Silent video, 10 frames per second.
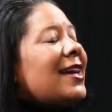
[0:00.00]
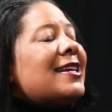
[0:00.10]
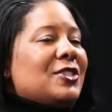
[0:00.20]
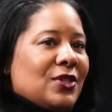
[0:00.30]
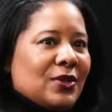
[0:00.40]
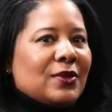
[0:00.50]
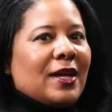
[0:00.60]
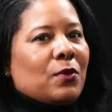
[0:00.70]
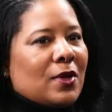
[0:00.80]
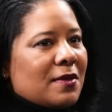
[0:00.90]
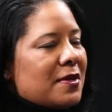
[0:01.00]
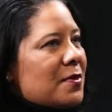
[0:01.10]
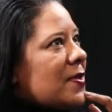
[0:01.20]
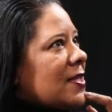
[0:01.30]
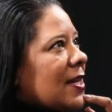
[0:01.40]
I do. Like, one of
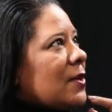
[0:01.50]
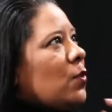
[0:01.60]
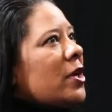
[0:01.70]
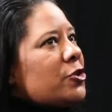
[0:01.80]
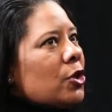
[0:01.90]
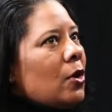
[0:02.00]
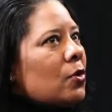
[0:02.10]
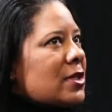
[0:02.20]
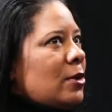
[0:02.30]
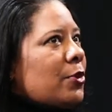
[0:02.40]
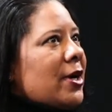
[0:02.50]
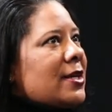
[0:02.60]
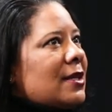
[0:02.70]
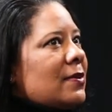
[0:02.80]
them was like, what is your wholesale price?